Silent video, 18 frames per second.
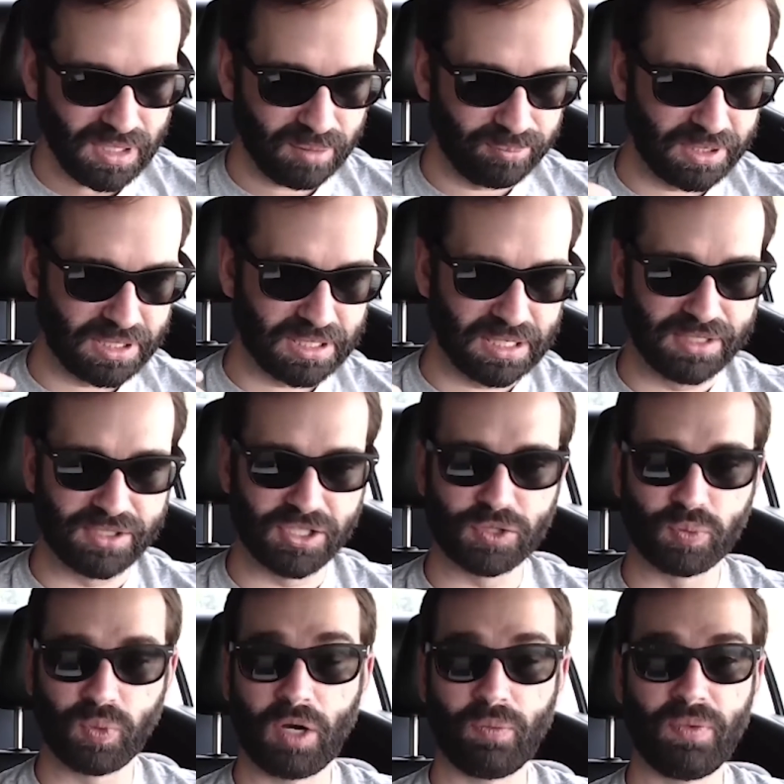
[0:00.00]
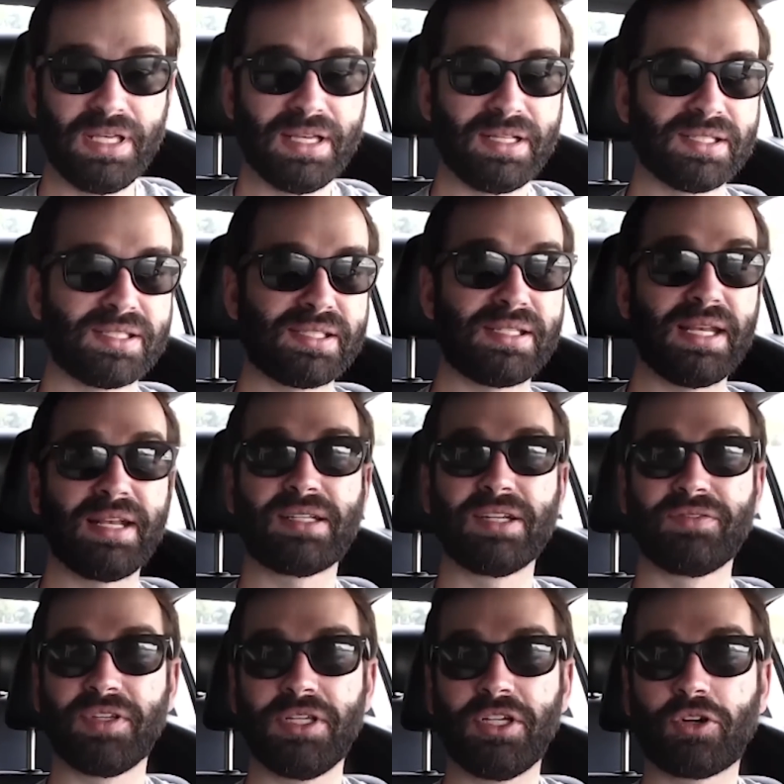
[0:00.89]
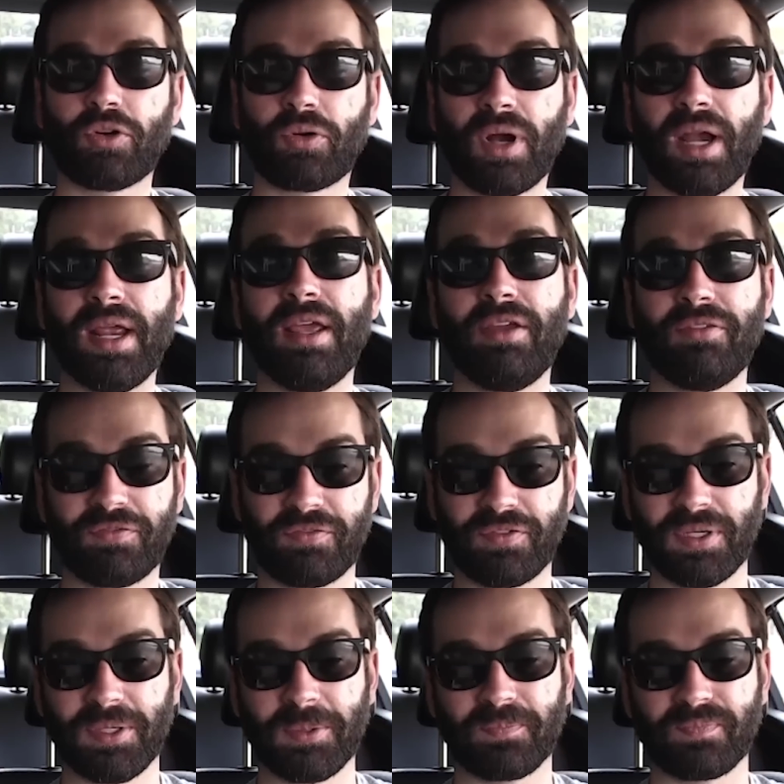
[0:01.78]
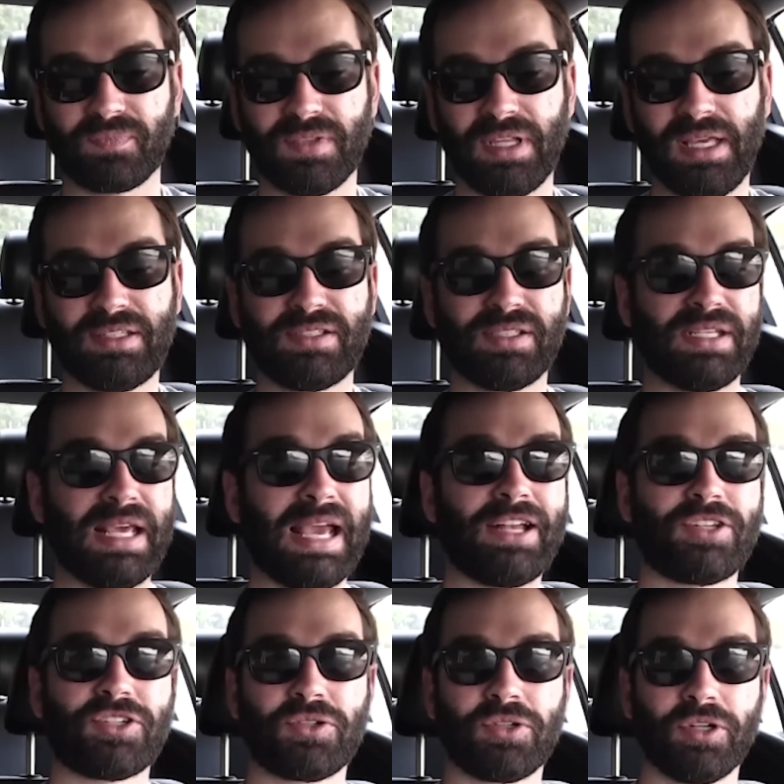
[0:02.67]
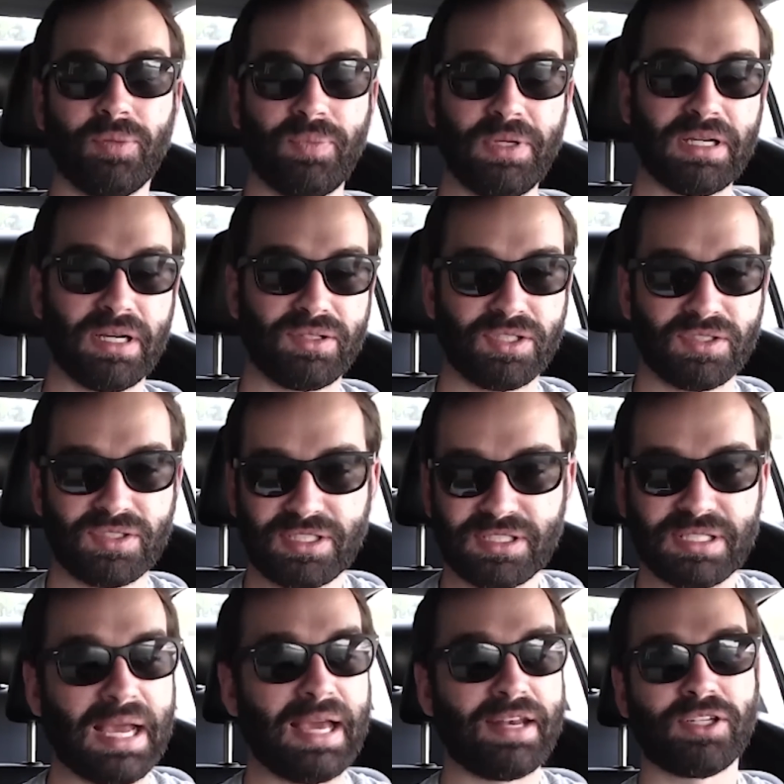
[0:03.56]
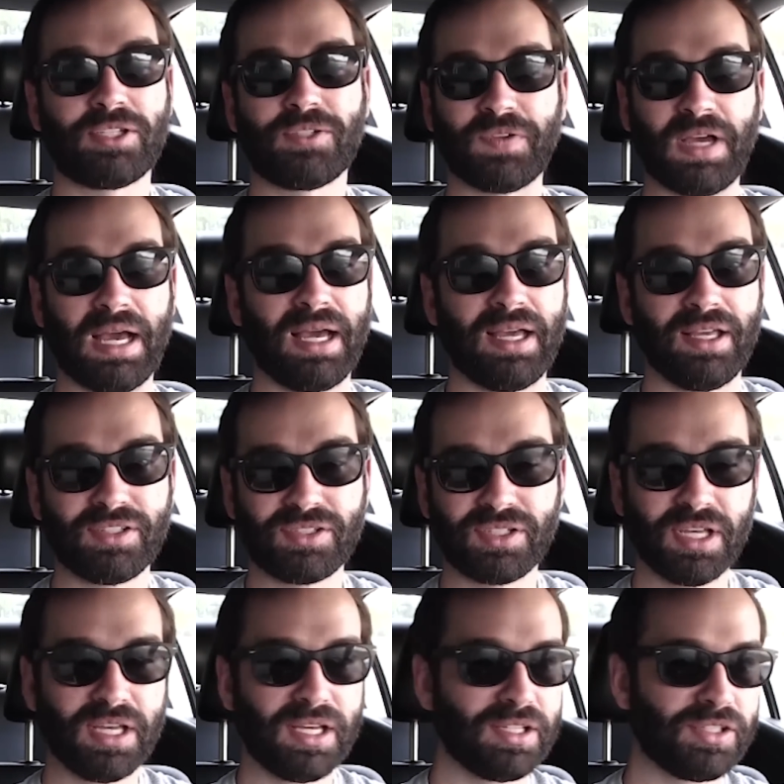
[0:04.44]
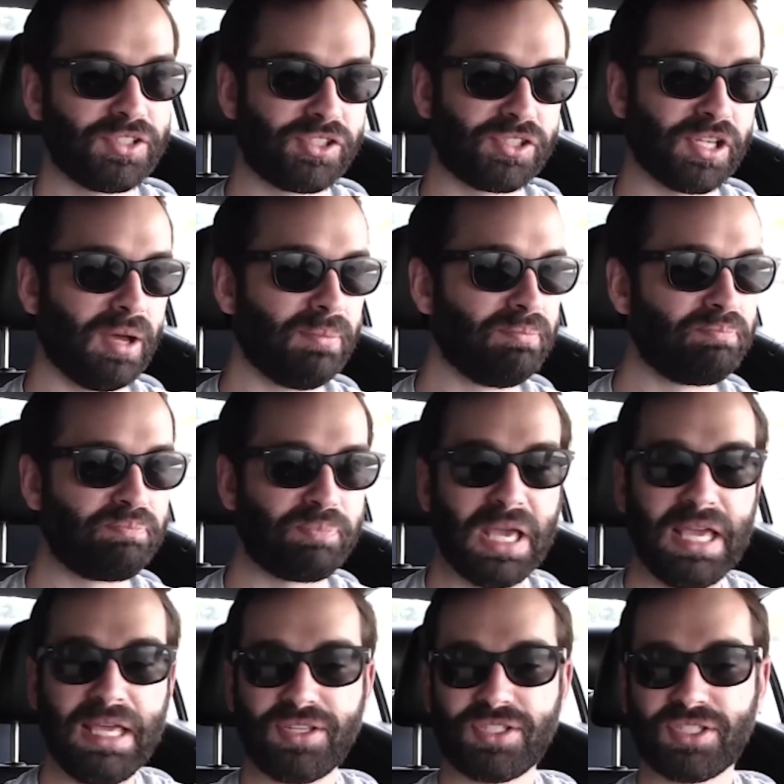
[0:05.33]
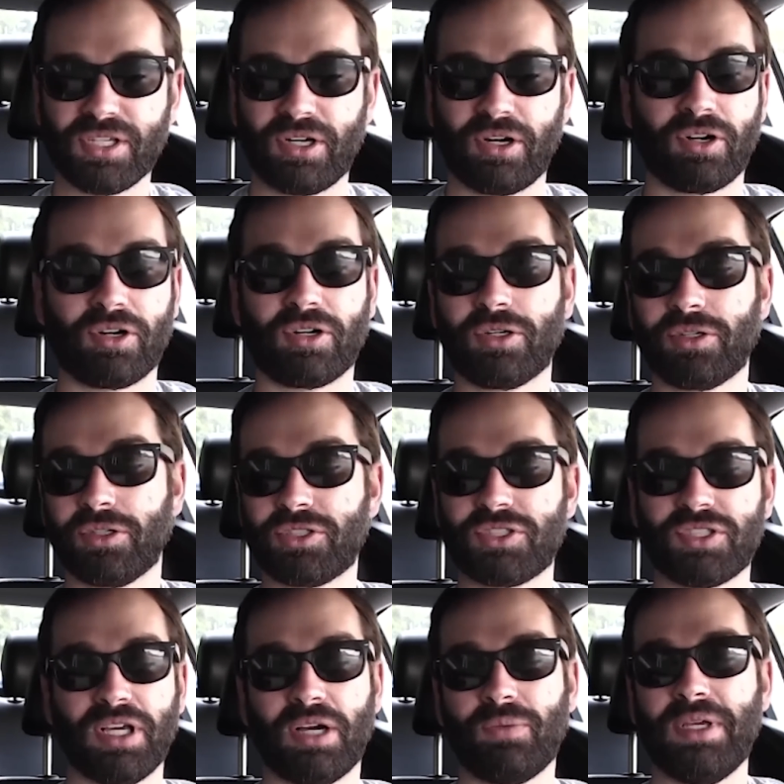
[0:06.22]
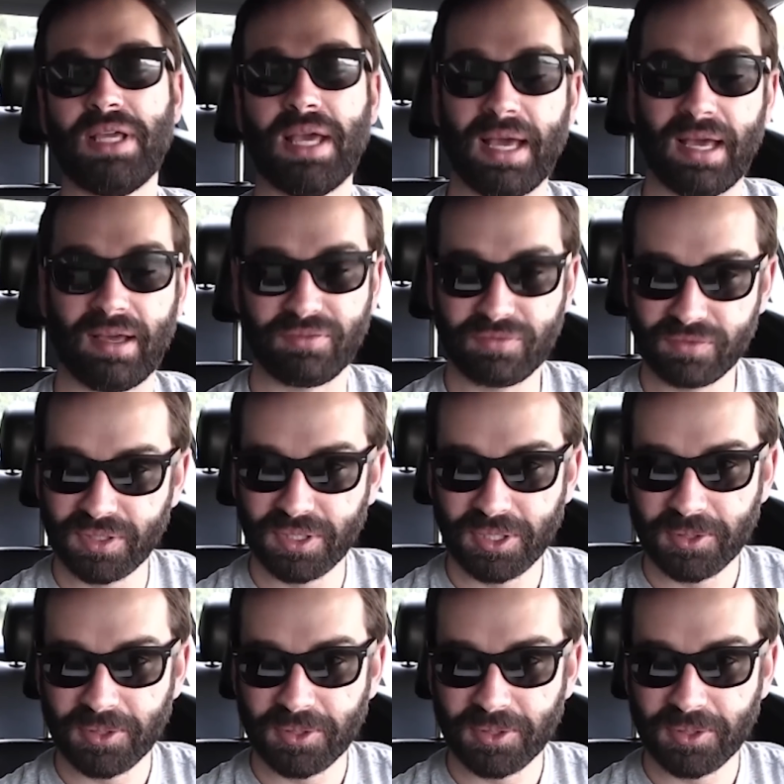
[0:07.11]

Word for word: because it's what we instinctively crave. It's natural because it satisfies some base urge that we have.